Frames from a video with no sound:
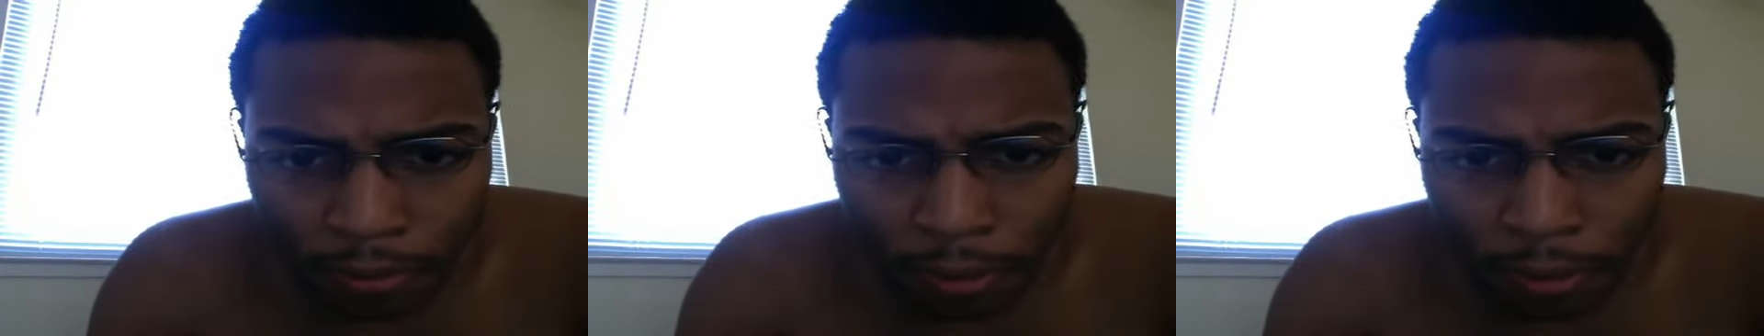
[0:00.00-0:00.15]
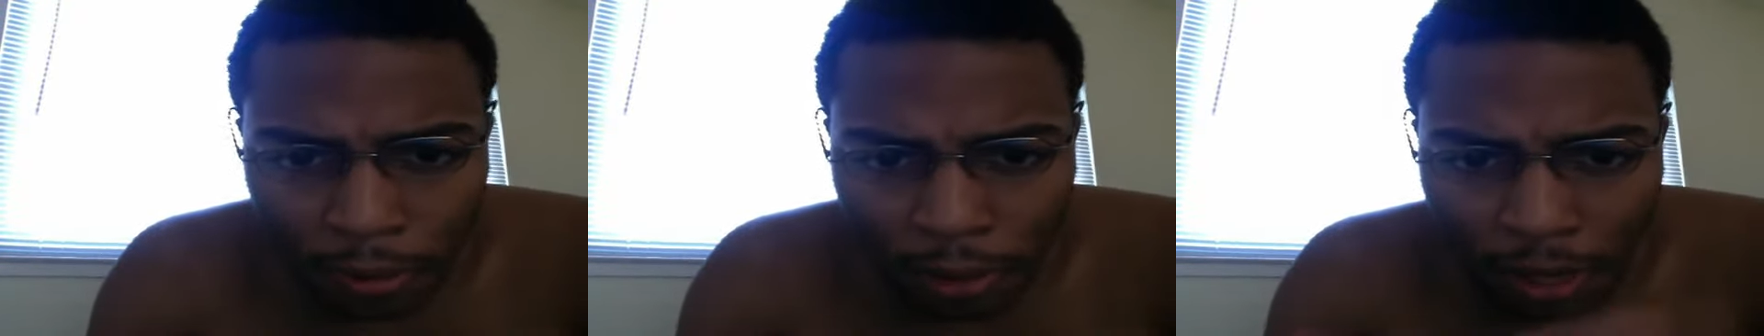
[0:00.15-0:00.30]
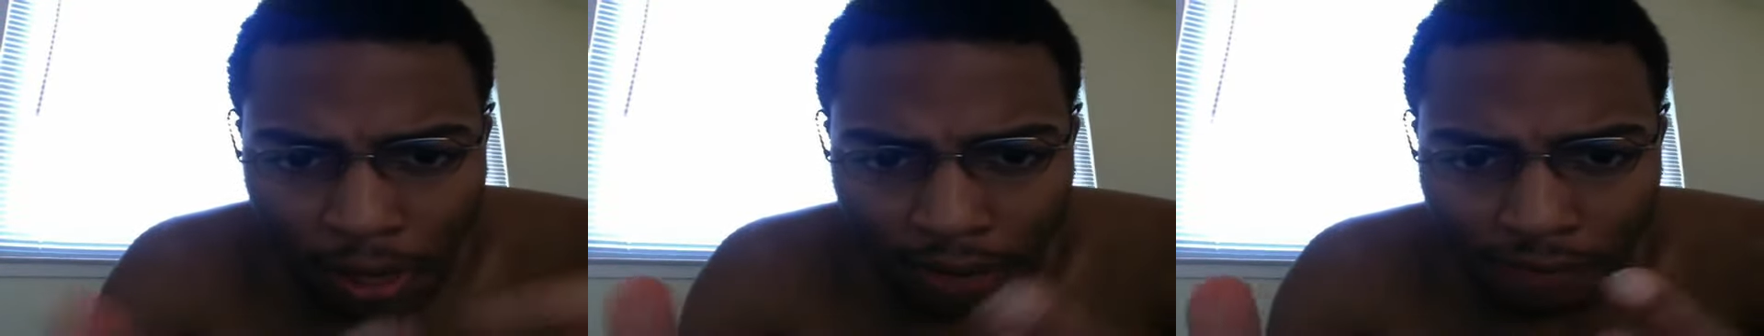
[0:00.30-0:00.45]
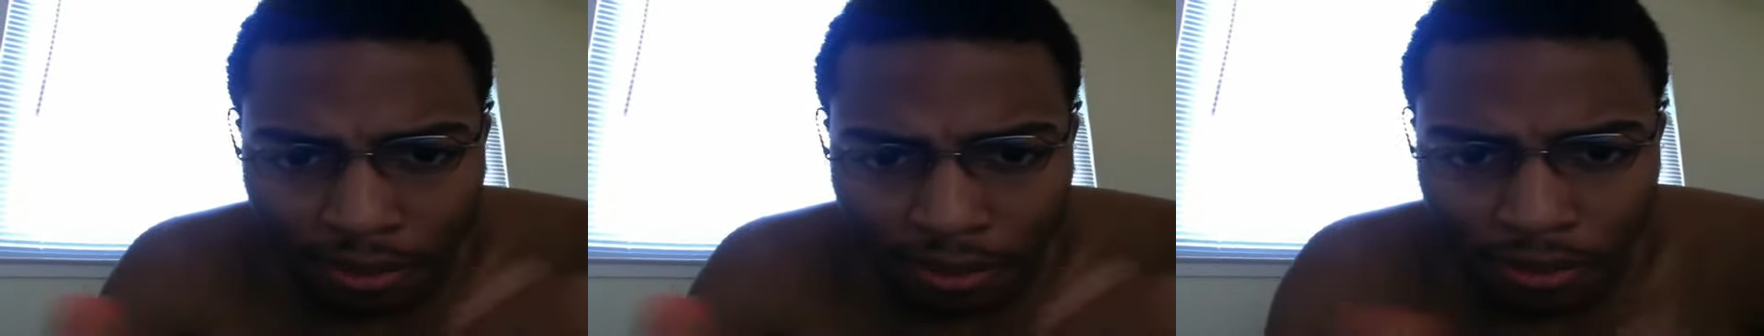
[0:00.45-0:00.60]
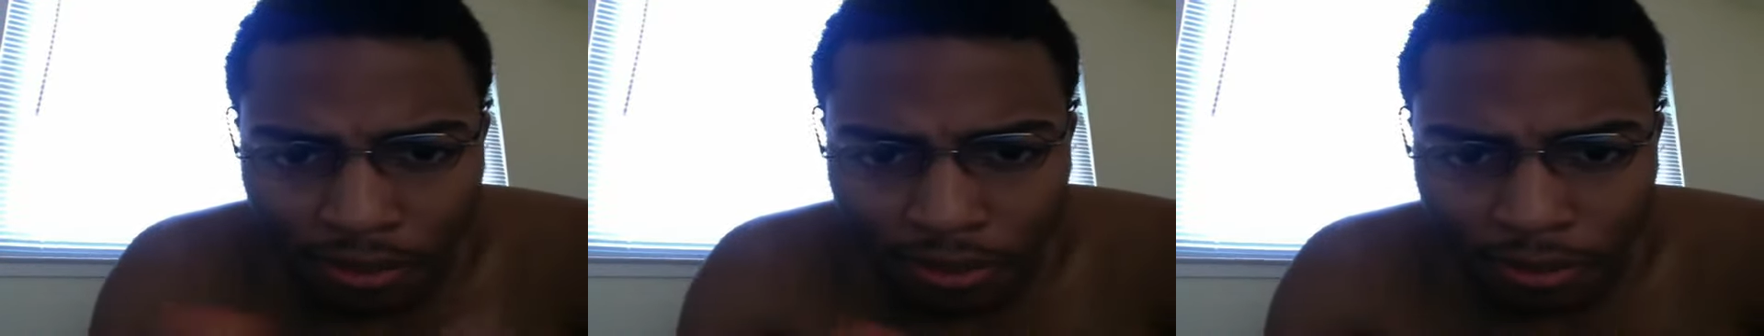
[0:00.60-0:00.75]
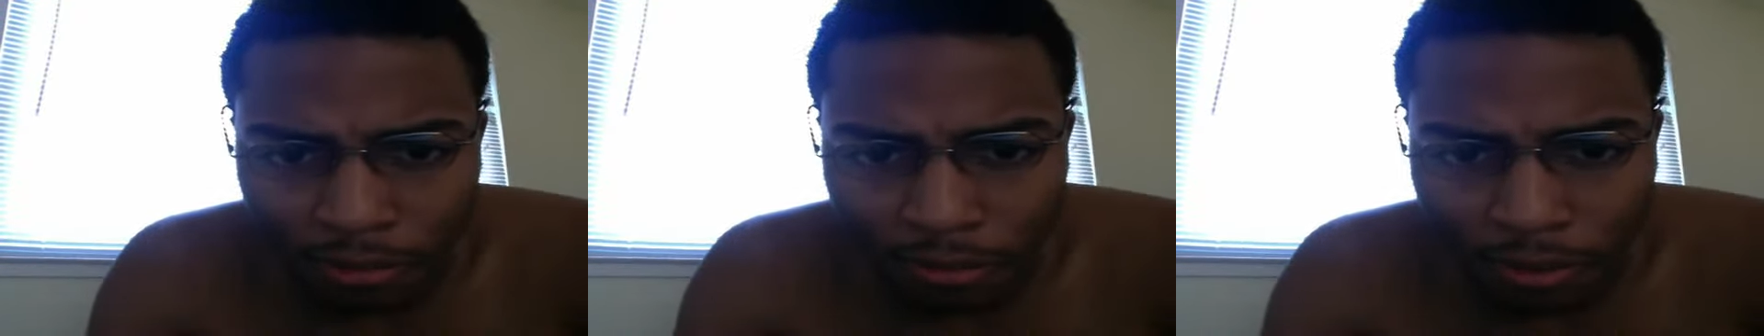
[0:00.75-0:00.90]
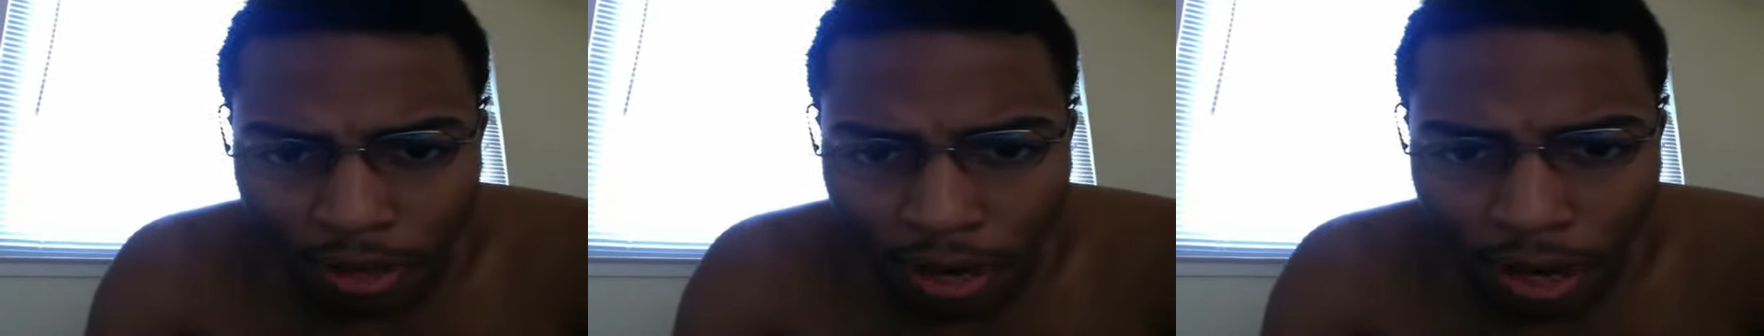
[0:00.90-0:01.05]
They gave it to
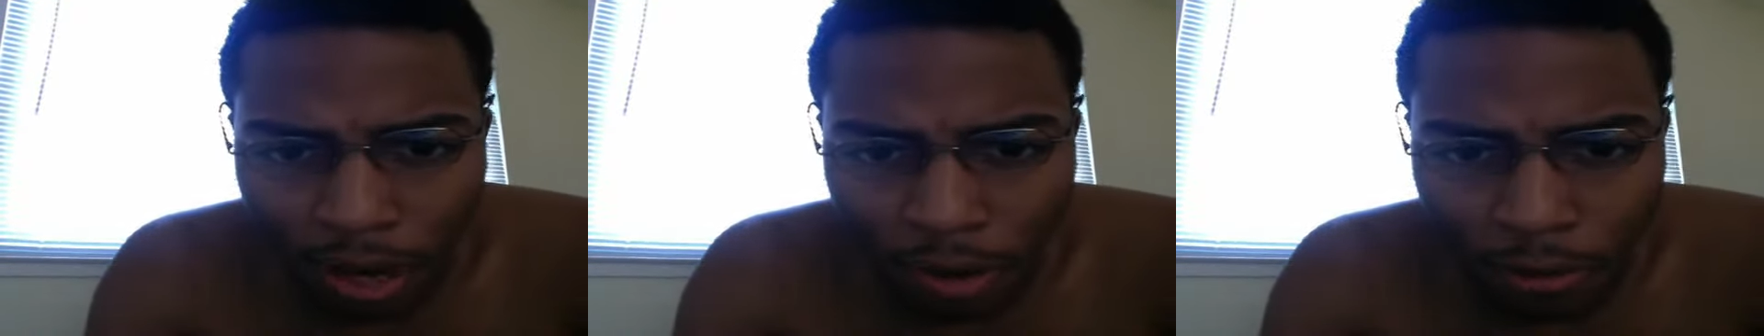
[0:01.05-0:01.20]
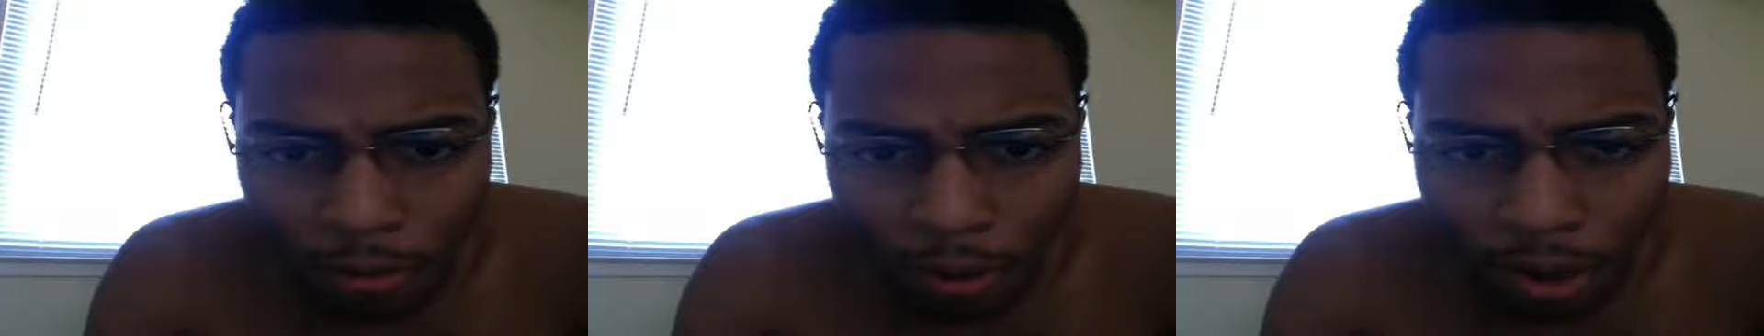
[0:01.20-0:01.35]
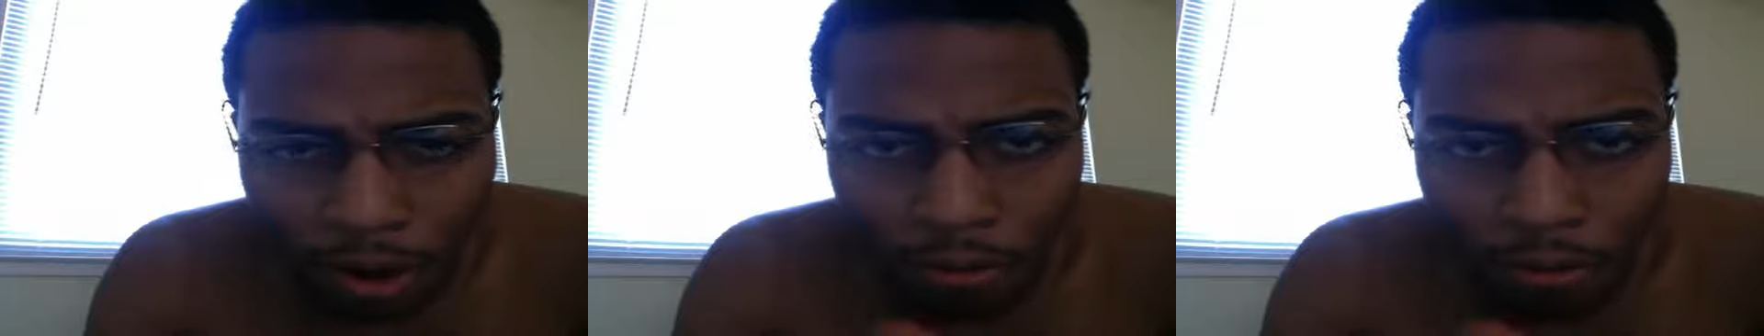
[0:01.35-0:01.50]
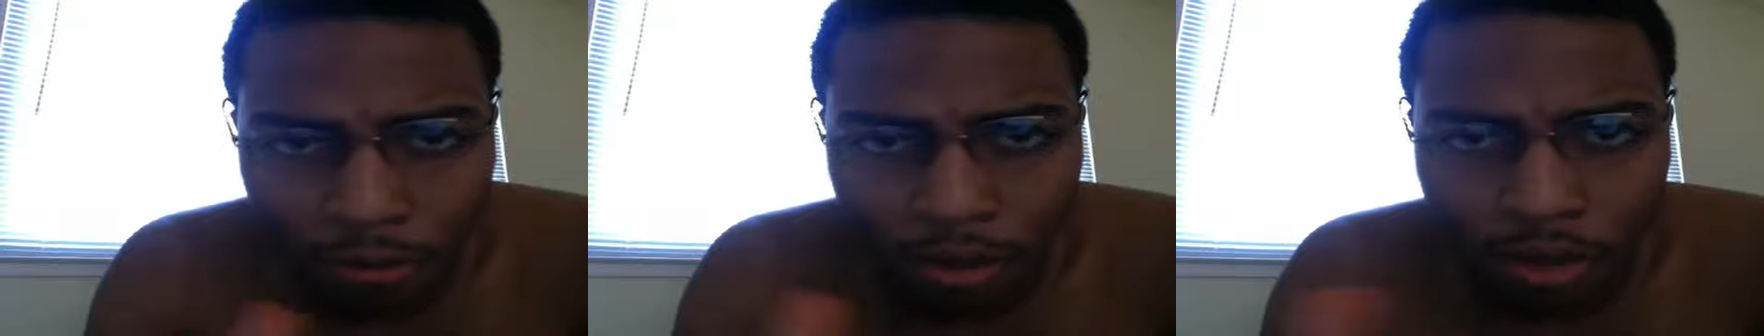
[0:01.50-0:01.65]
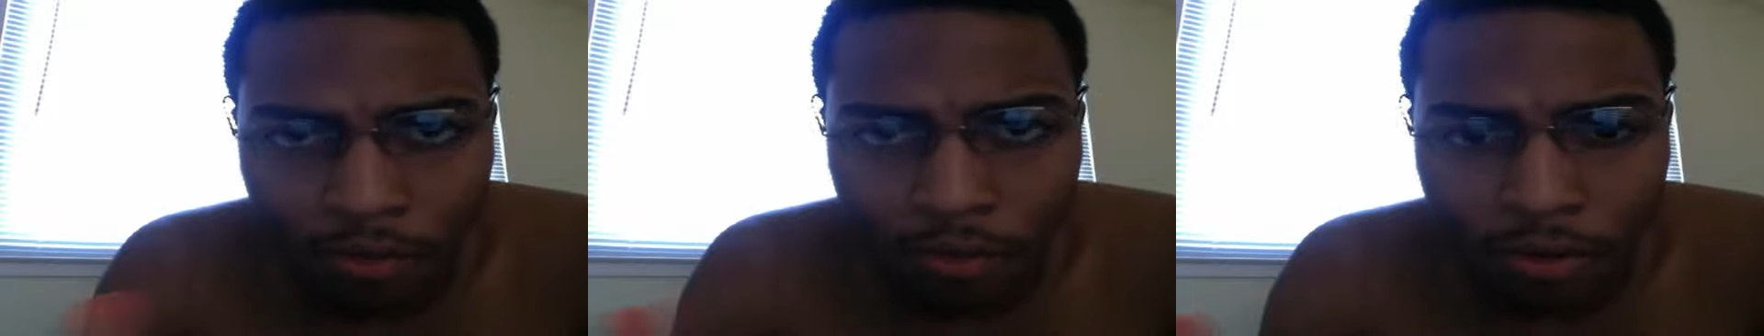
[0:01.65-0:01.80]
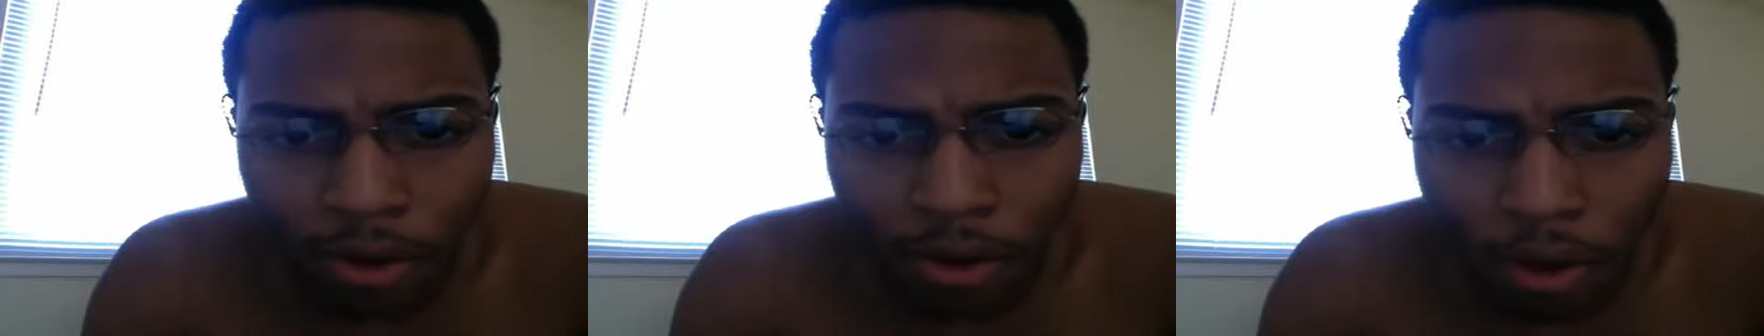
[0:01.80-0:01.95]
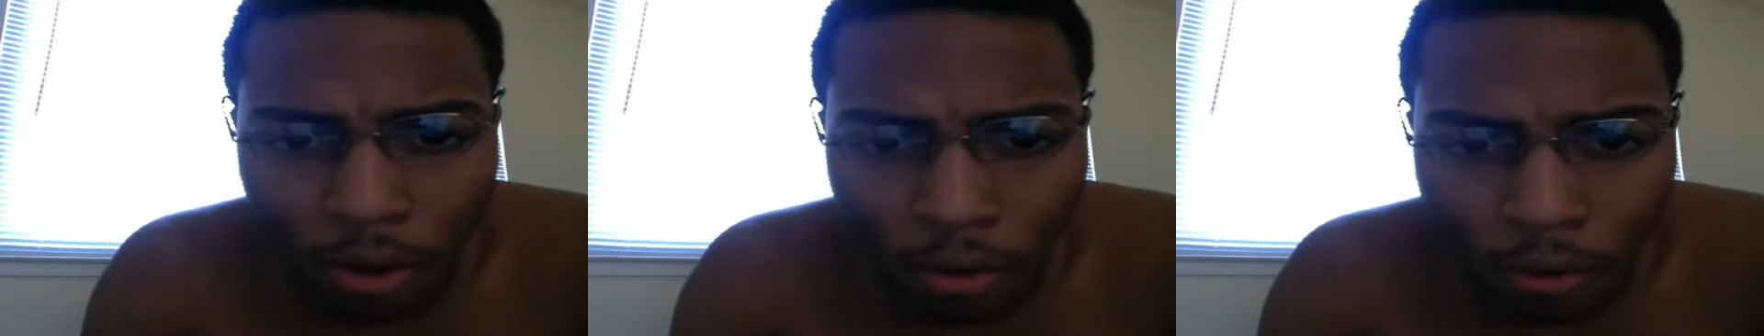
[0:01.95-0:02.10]
some guy who I don't
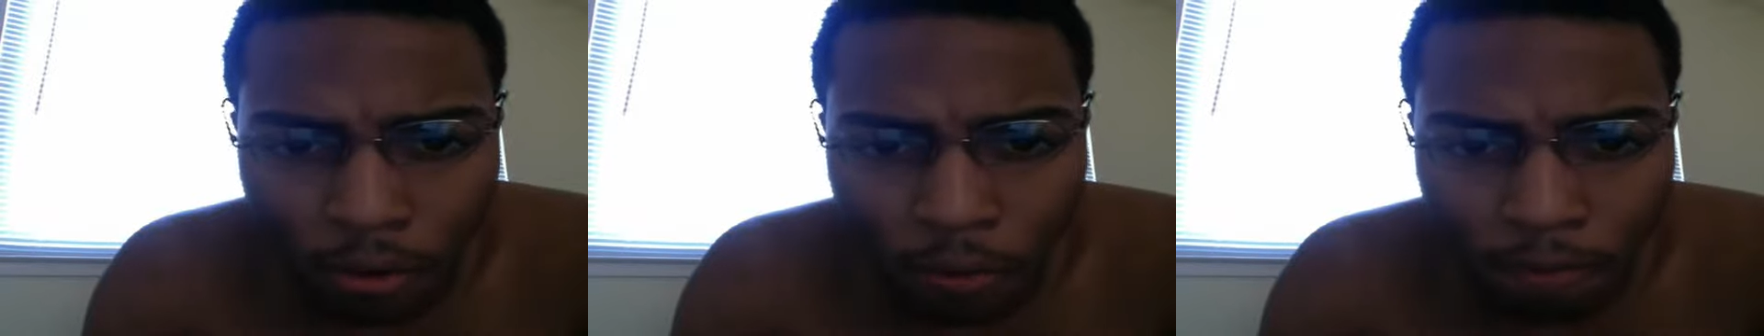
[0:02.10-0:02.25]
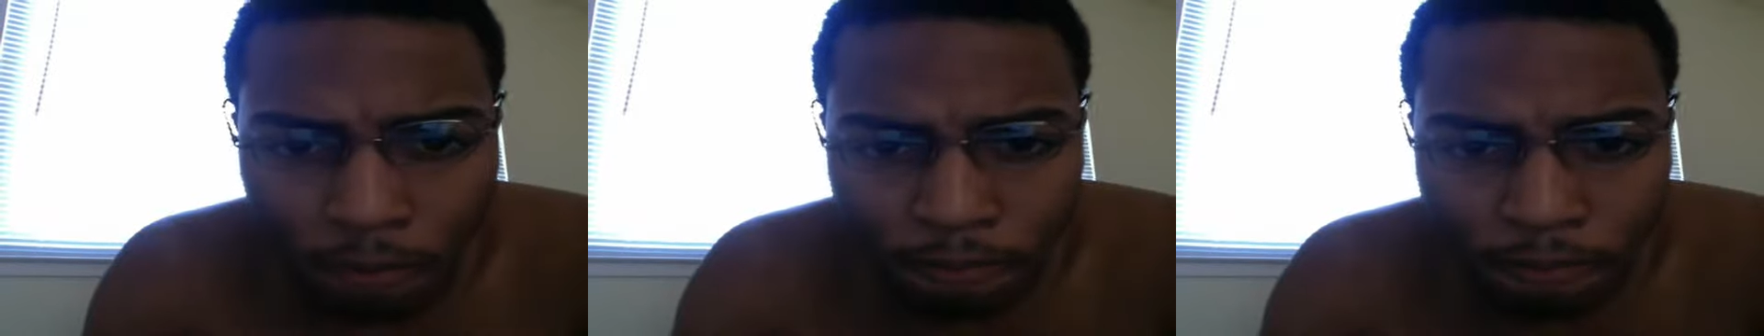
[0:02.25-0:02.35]
even know.